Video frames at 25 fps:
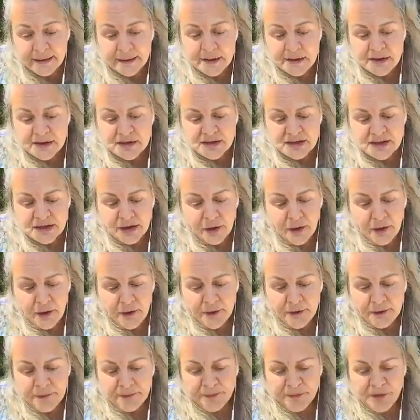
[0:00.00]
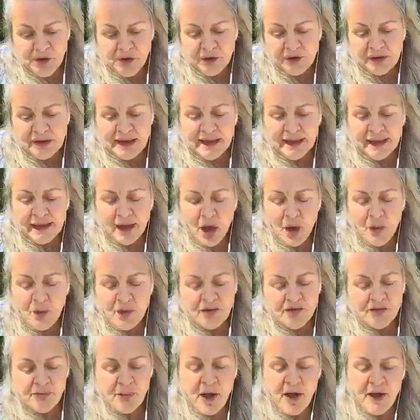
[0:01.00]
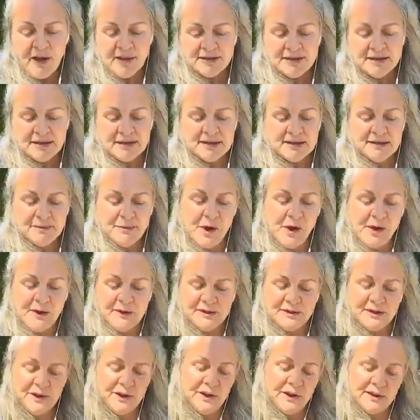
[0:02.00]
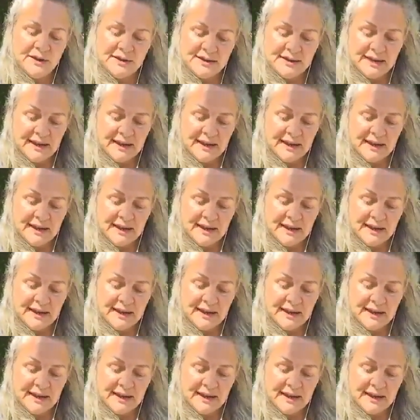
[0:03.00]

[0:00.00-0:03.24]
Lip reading: So, you know, let go of past hurts.